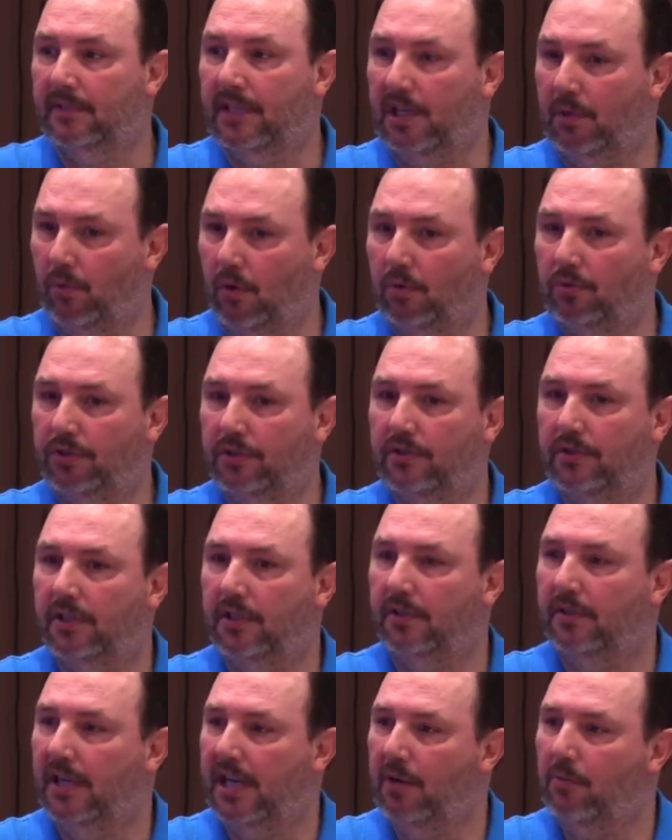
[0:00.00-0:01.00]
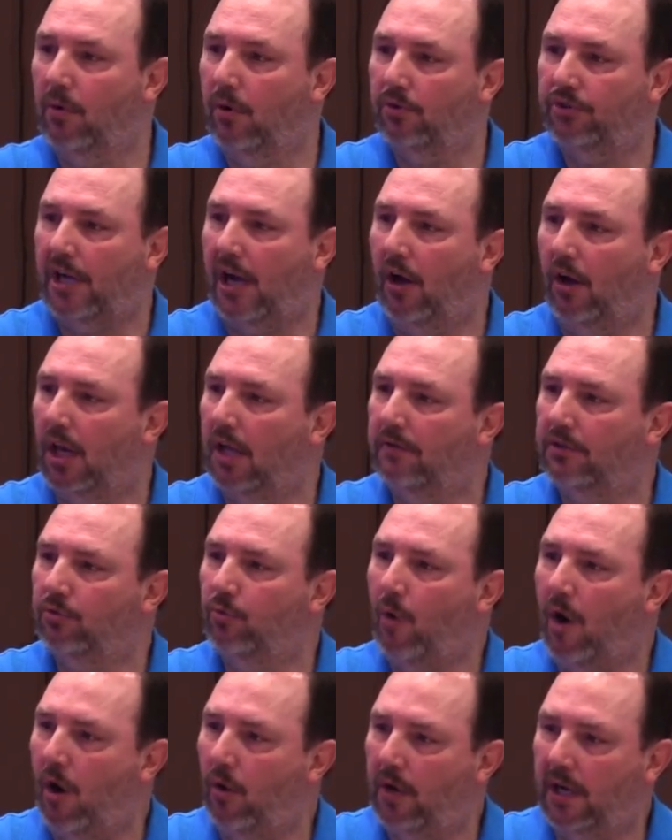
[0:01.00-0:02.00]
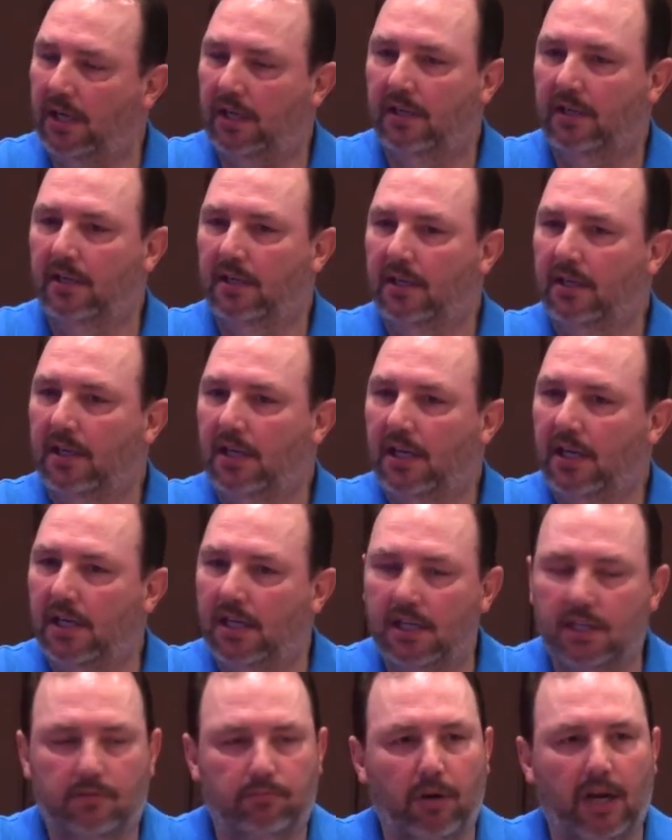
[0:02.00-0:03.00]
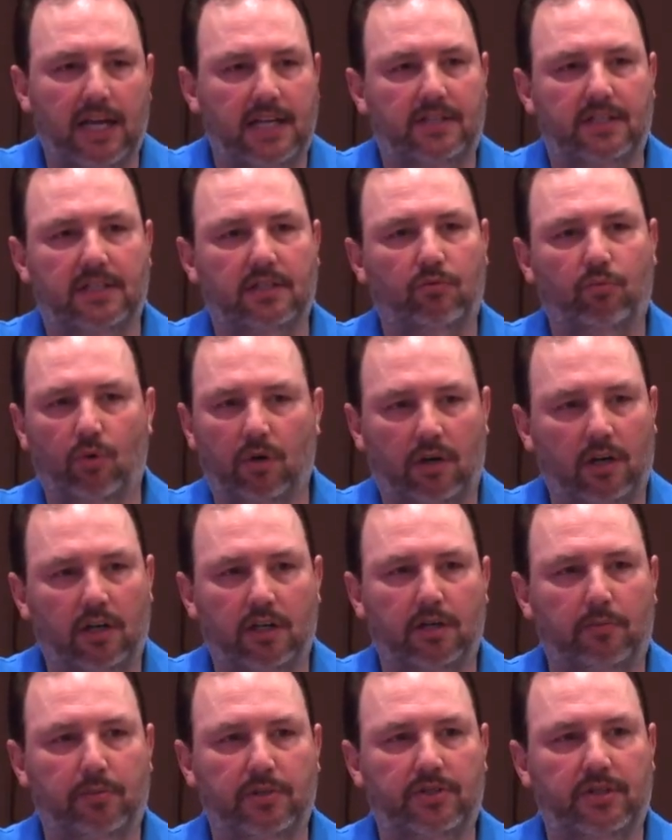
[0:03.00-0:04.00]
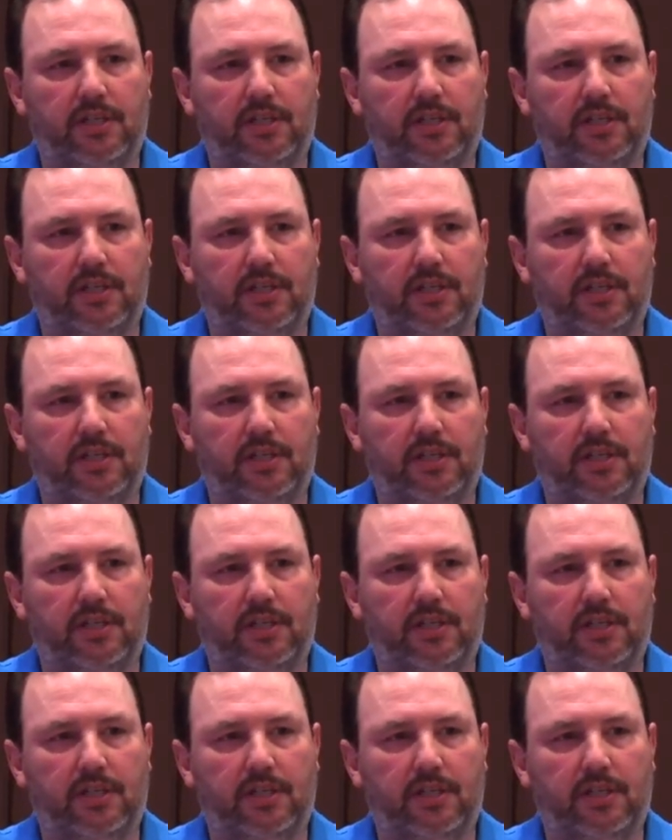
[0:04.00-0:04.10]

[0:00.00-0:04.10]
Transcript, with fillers: He wants us to. He wants all of us walking in His blessings 100%.